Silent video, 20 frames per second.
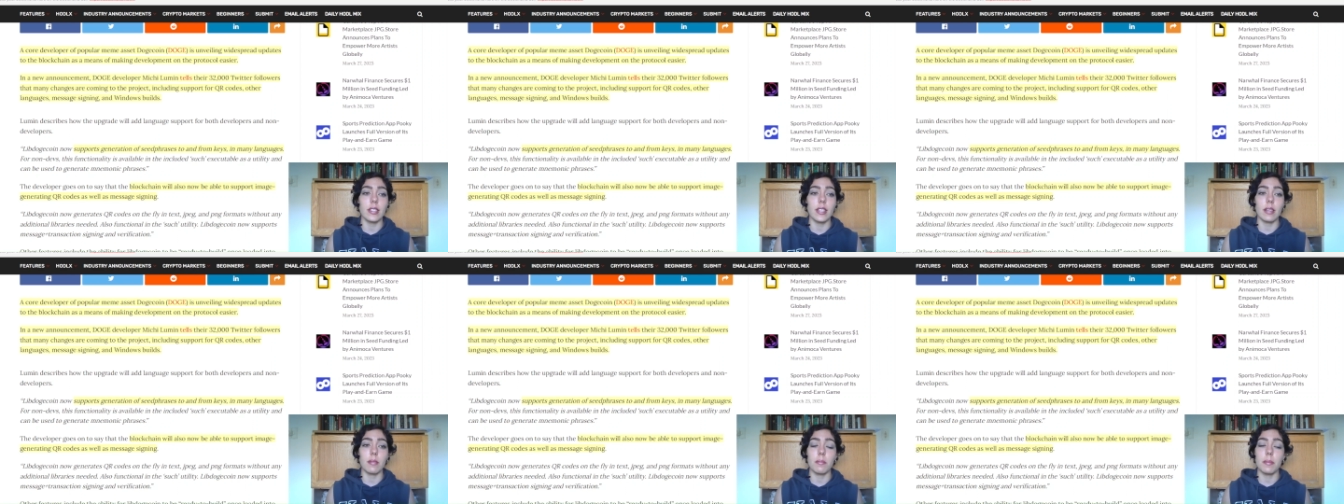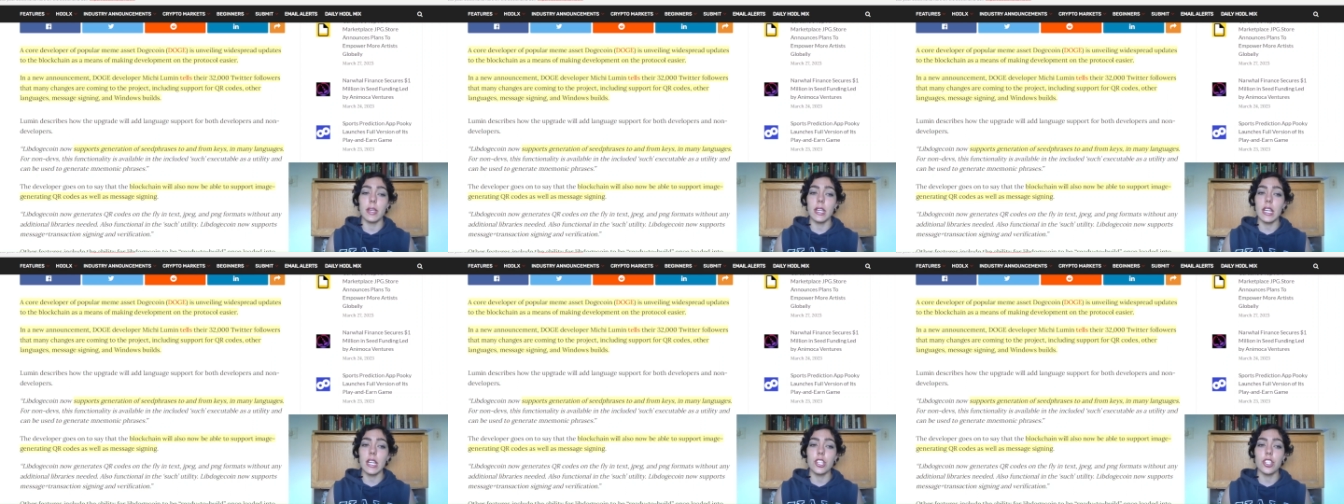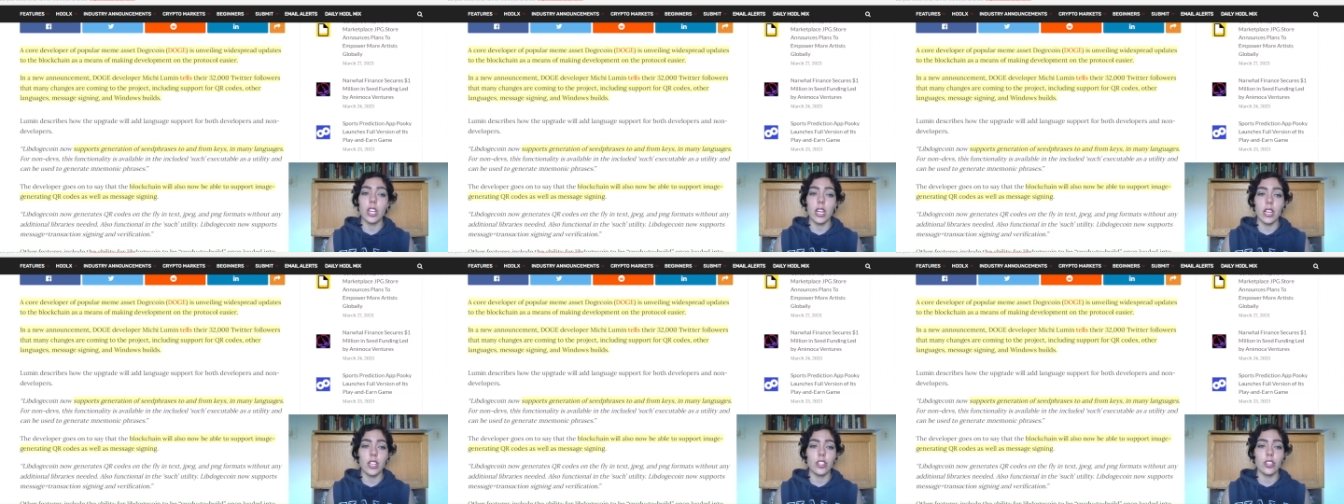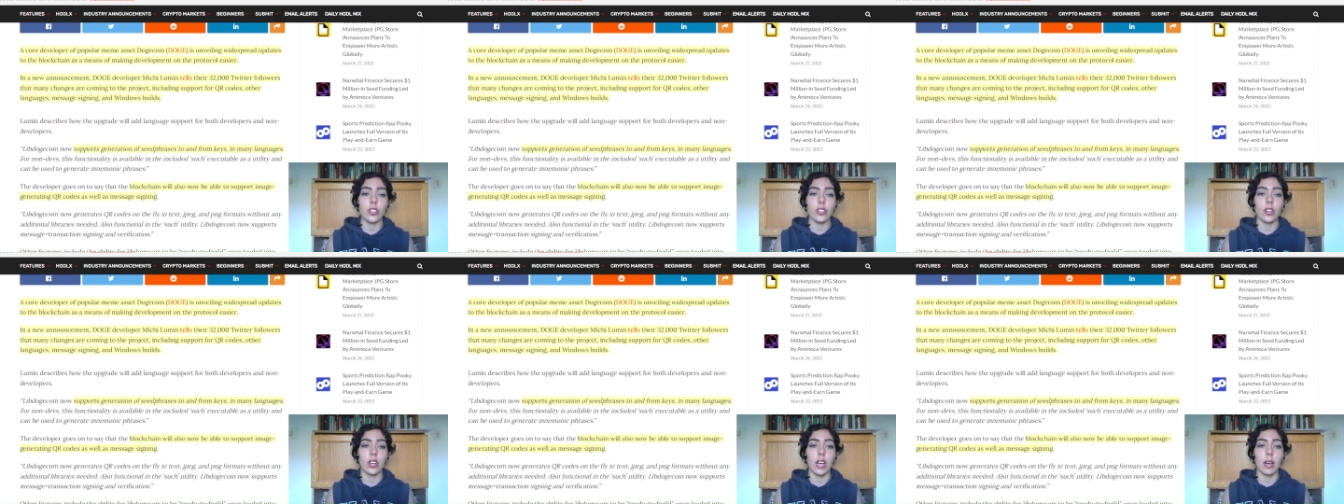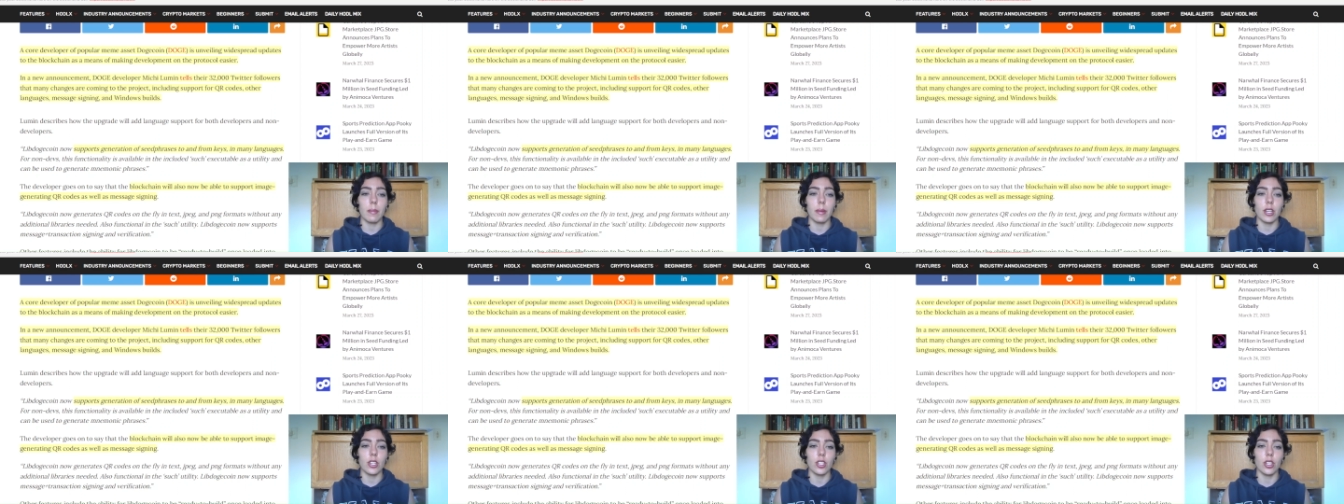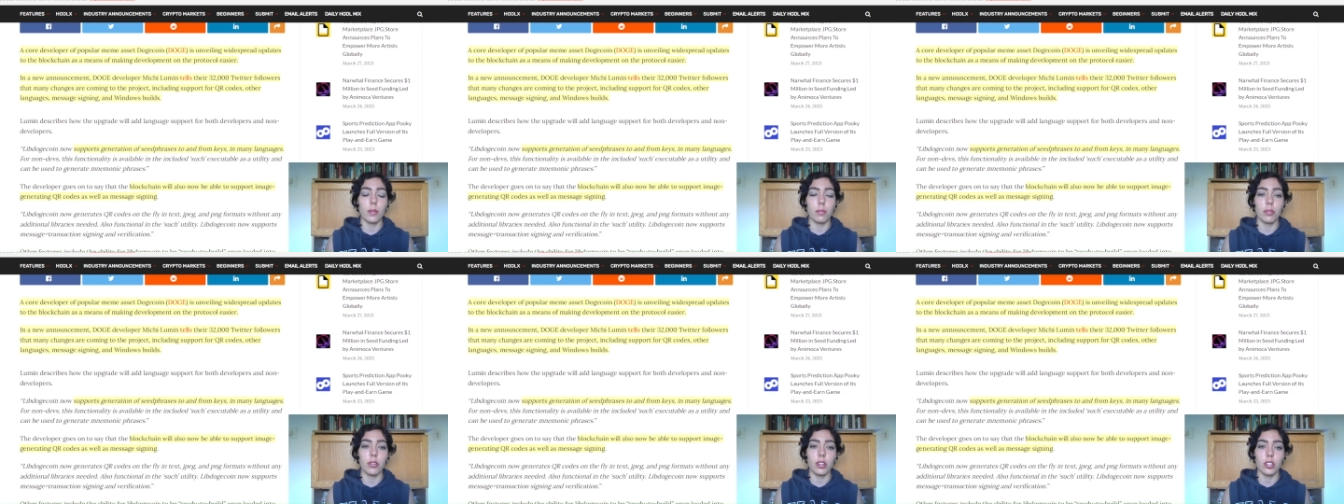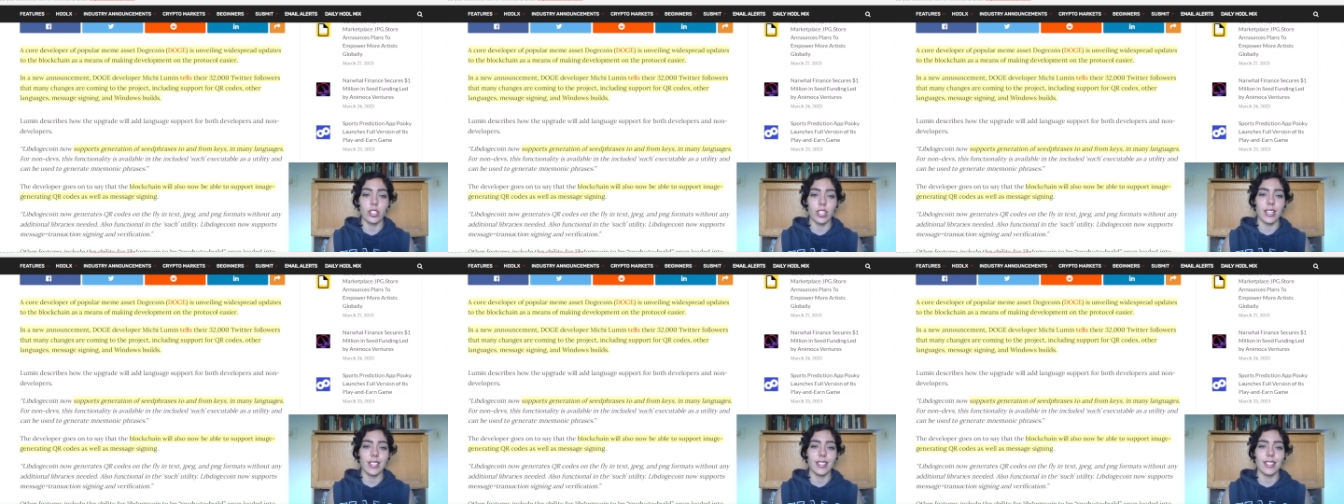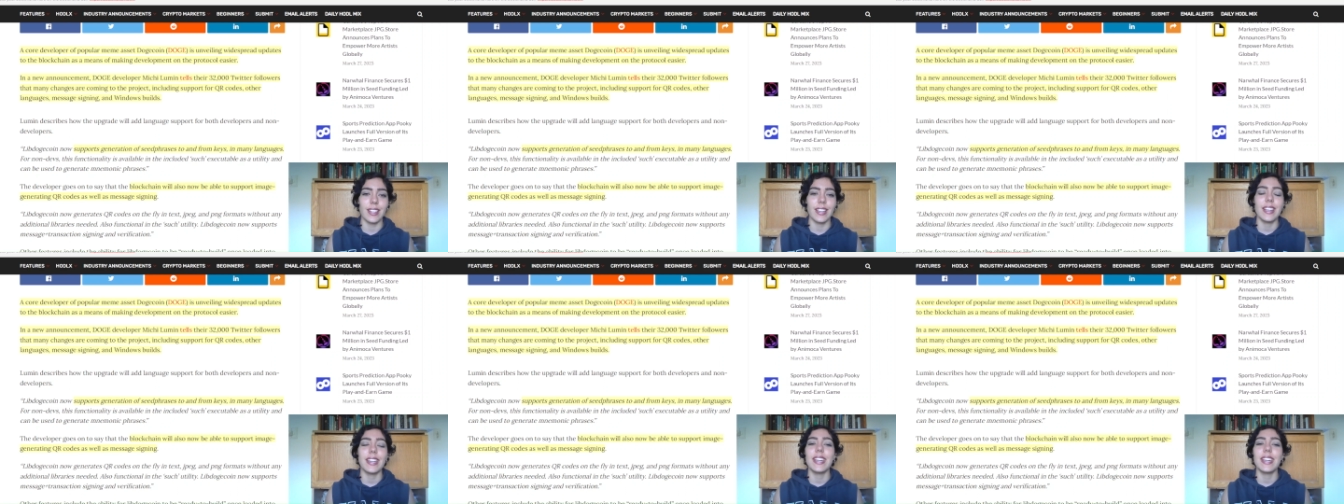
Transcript: that many changes are coming to the project,